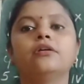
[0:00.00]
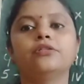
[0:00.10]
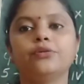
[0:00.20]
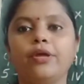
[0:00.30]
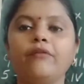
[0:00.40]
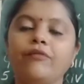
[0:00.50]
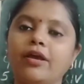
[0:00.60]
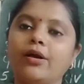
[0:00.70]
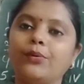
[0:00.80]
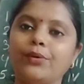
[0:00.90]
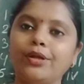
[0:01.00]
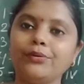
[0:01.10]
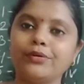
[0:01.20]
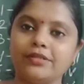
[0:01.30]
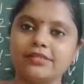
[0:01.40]
Today we are going
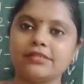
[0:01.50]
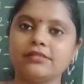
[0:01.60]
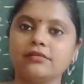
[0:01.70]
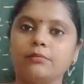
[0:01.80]
to discuss